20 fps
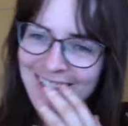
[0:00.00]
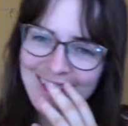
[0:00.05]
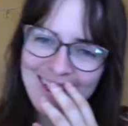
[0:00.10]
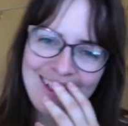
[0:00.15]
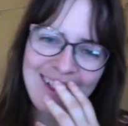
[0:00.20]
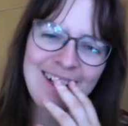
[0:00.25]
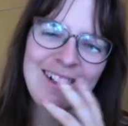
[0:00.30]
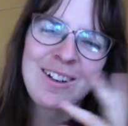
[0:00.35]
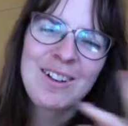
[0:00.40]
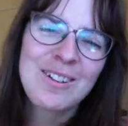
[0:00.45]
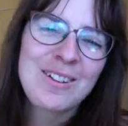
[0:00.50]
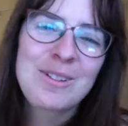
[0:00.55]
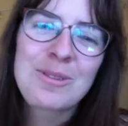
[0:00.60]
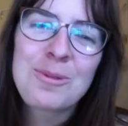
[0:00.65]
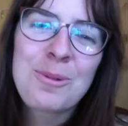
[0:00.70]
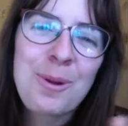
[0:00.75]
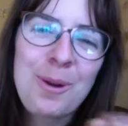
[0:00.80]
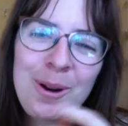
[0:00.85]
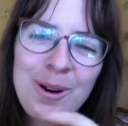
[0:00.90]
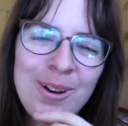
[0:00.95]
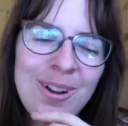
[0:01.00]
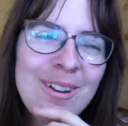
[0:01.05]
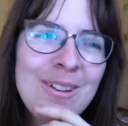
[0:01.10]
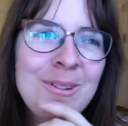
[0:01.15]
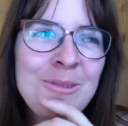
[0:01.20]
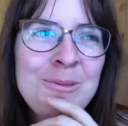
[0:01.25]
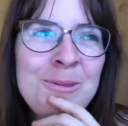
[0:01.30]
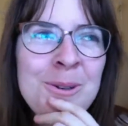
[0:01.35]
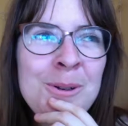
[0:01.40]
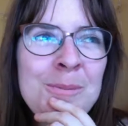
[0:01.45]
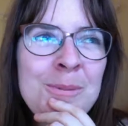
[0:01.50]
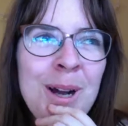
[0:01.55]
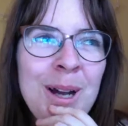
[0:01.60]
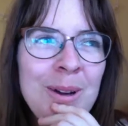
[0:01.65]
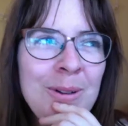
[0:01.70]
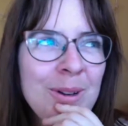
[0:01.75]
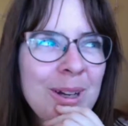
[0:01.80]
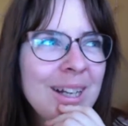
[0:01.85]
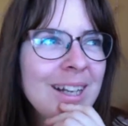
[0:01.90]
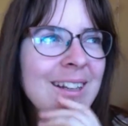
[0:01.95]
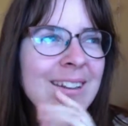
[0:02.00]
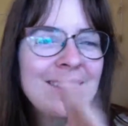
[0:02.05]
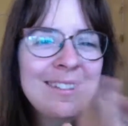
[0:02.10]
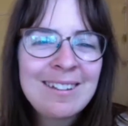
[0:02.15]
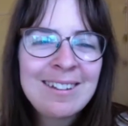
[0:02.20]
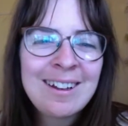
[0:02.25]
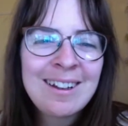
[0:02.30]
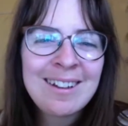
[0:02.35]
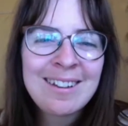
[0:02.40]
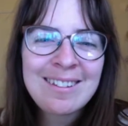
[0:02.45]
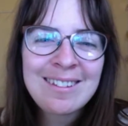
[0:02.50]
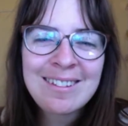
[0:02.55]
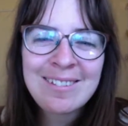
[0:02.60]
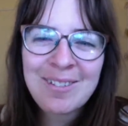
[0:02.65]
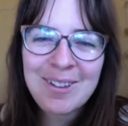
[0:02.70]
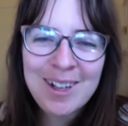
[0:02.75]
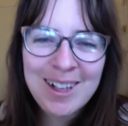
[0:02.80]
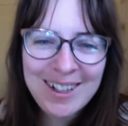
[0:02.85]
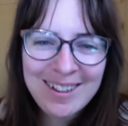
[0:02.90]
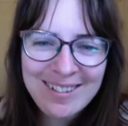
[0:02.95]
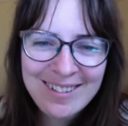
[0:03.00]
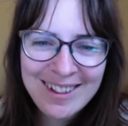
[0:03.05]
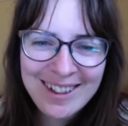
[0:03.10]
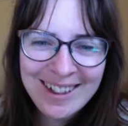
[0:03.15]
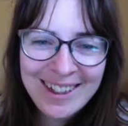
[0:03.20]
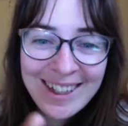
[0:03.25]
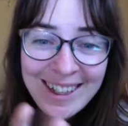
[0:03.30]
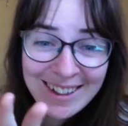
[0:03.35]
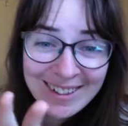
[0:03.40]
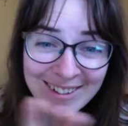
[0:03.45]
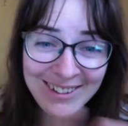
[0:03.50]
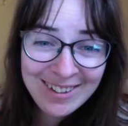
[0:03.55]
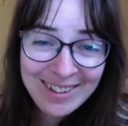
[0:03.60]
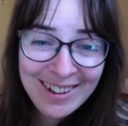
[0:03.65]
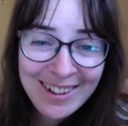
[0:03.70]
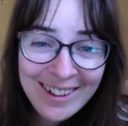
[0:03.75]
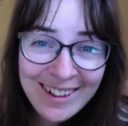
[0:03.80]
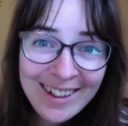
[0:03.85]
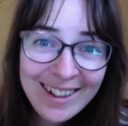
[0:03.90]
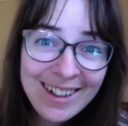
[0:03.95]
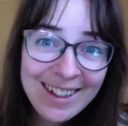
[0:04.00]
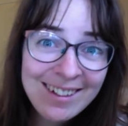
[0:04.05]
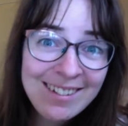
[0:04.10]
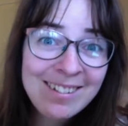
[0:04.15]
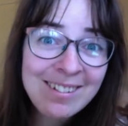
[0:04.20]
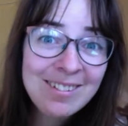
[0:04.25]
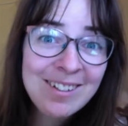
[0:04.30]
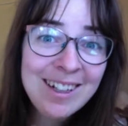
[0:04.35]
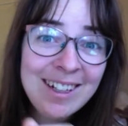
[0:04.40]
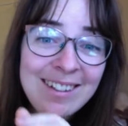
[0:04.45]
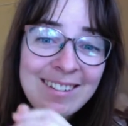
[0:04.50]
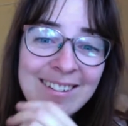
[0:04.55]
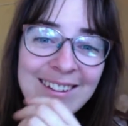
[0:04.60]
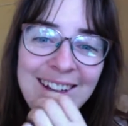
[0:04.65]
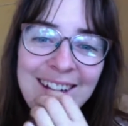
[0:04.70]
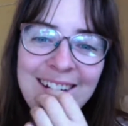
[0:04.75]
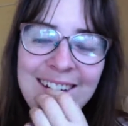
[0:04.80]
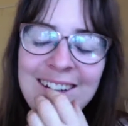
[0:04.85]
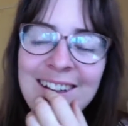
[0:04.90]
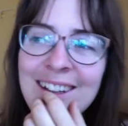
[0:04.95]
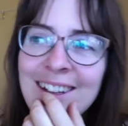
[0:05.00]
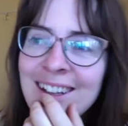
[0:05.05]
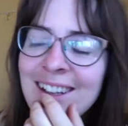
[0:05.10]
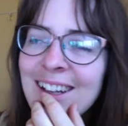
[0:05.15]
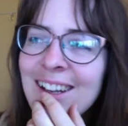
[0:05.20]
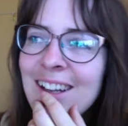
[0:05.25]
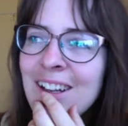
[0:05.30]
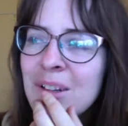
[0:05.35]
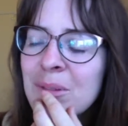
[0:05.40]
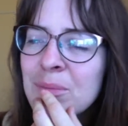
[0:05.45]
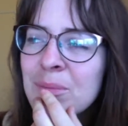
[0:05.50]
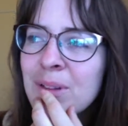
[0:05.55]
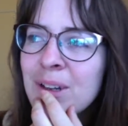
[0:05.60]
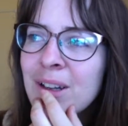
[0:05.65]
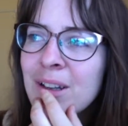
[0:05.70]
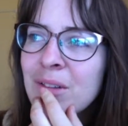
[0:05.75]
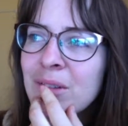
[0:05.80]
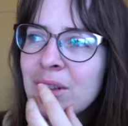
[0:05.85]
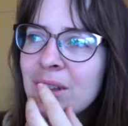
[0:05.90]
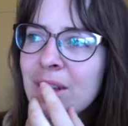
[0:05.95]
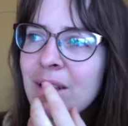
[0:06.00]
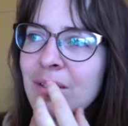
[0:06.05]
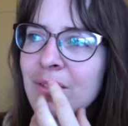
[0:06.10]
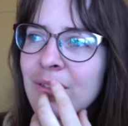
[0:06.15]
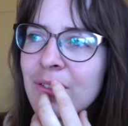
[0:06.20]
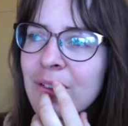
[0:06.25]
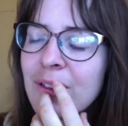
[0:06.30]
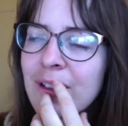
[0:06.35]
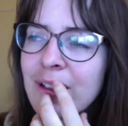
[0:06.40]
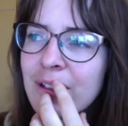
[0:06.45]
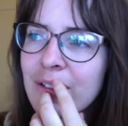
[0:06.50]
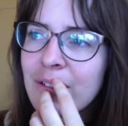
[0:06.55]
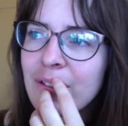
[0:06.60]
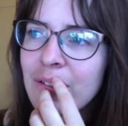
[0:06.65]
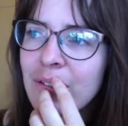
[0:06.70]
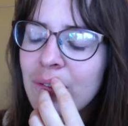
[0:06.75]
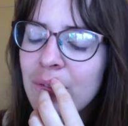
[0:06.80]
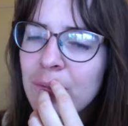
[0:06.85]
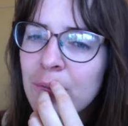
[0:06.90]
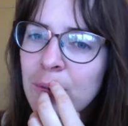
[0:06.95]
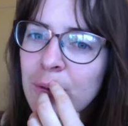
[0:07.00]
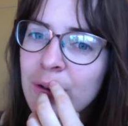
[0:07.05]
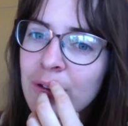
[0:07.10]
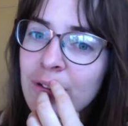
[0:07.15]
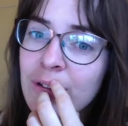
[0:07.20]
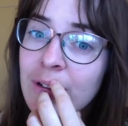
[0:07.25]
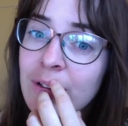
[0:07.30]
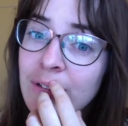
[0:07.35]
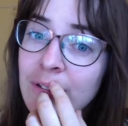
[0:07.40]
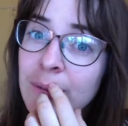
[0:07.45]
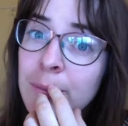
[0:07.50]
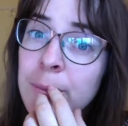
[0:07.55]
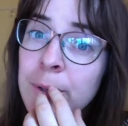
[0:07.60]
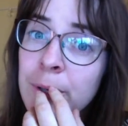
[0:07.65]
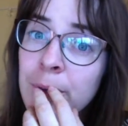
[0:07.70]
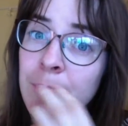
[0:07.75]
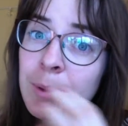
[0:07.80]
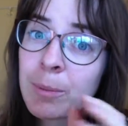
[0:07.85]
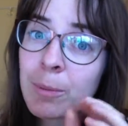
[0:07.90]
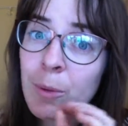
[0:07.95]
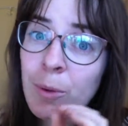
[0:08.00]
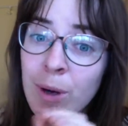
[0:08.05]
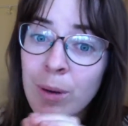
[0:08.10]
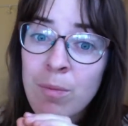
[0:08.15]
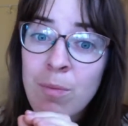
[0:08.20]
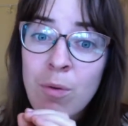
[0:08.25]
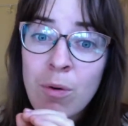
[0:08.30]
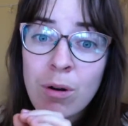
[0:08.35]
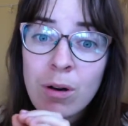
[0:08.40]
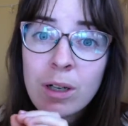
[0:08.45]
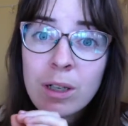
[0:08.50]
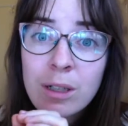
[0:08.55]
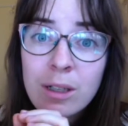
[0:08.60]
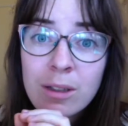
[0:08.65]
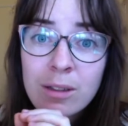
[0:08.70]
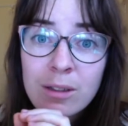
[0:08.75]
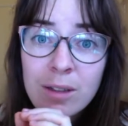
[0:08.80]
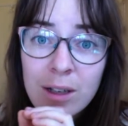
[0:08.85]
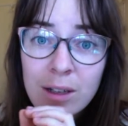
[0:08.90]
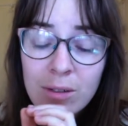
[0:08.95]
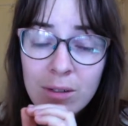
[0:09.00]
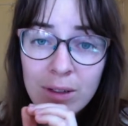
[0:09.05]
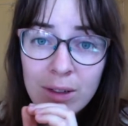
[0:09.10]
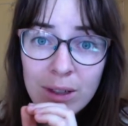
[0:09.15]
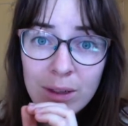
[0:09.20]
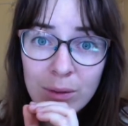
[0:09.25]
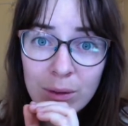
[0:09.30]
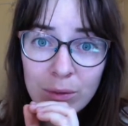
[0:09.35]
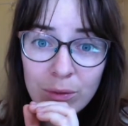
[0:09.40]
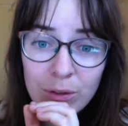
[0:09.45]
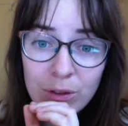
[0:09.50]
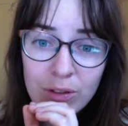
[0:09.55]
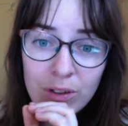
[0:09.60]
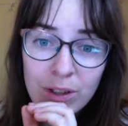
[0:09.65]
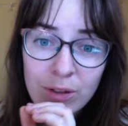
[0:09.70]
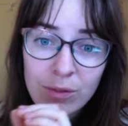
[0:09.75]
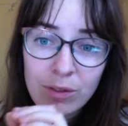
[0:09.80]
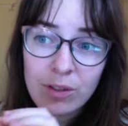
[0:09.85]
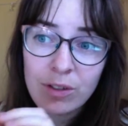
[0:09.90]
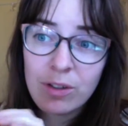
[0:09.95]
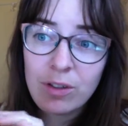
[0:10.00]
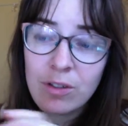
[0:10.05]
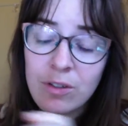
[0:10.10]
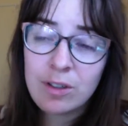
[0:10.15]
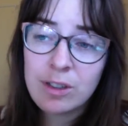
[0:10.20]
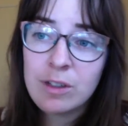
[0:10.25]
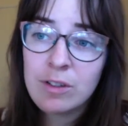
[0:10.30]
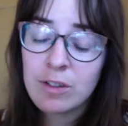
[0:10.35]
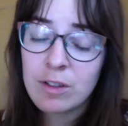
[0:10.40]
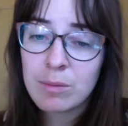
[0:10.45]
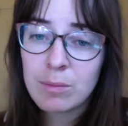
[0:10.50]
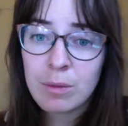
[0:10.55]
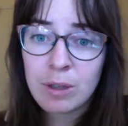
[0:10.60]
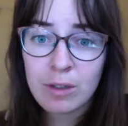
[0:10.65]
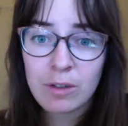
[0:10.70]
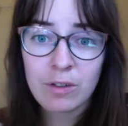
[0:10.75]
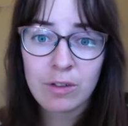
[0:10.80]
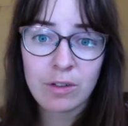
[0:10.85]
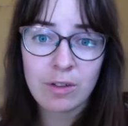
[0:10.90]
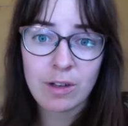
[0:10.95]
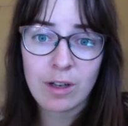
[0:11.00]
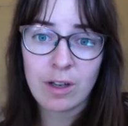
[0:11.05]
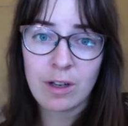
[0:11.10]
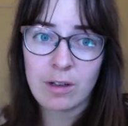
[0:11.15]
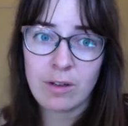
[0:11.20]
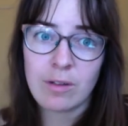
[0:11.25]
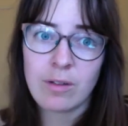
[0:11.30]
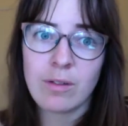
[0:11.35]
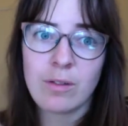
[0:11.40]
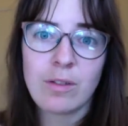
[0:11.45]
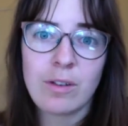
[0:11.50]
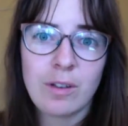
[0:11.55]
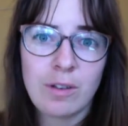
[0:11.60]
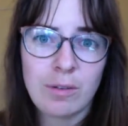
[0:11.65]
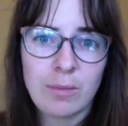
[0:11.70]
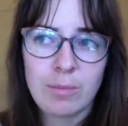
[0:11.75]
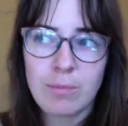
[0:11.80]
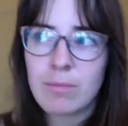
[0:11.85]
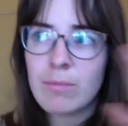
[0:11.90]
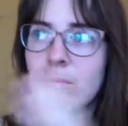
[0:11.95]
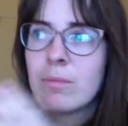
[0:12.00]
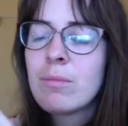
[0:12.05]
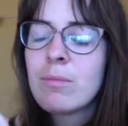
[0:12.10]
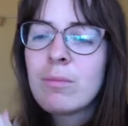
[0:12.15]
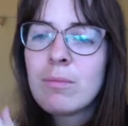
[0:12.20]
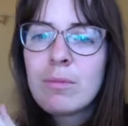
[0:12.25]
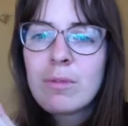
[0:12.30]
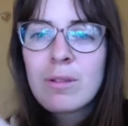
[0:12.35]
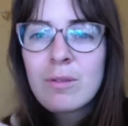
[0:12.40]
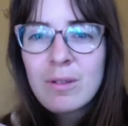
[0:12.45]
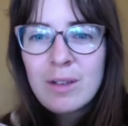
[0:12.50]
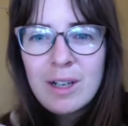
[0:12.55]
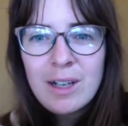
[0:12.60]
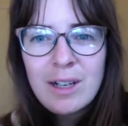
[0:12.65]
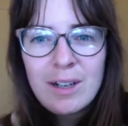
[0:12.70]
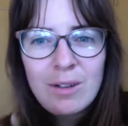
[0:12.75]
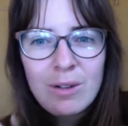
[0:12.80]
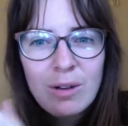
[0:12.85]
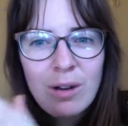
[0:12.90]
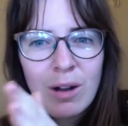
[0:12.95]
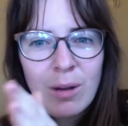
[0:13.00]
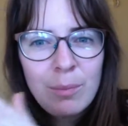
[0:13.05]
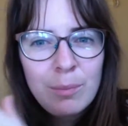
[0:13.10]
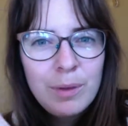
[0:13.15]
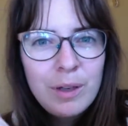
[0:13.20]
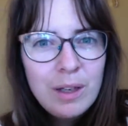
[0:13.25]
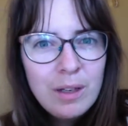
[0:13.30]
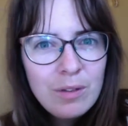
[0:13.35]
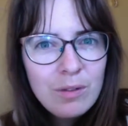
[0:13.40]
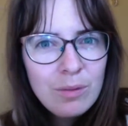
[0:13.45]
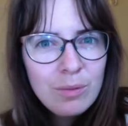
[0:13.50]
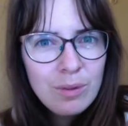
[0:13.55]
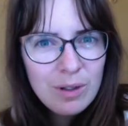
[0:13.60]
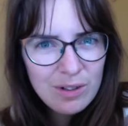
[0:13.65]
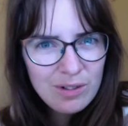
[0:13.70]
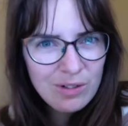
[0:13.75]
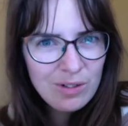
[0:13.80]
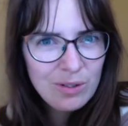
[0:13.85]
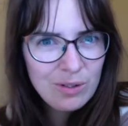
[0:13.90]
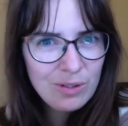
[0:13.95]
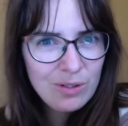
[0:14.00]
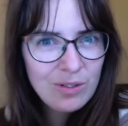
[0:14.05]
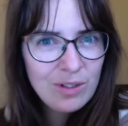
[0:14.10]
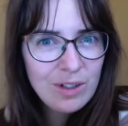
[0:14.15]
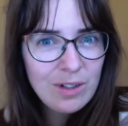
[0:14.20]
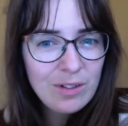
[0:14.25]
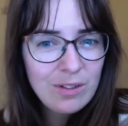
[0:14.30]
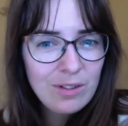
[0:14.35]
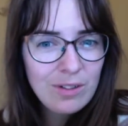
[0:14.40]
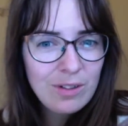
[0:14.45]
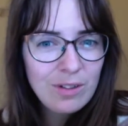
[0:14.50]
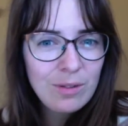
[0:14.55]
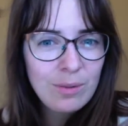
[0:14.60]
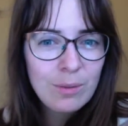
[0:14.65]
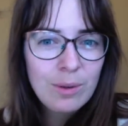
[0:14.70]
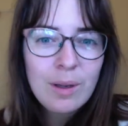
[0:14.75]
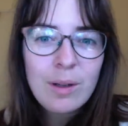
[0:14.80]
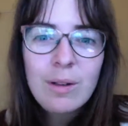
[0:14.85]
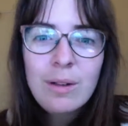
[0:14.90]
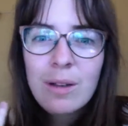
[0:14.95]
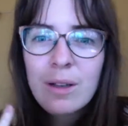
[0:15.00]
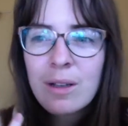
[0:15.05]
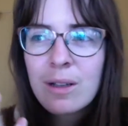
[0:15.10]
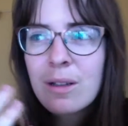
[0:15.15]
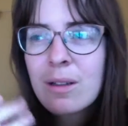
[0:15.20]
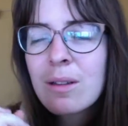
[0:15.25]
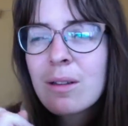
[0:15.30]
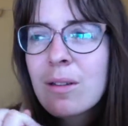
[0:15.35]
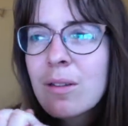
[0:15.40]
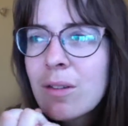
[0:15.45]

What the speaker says: Like, not her work, by the way, that's not what I said. Let's erase that. I feel like her work is actually becoming more and more in integrity with herself, and she's changing much, and she's creating her company towards those changes as well. Like,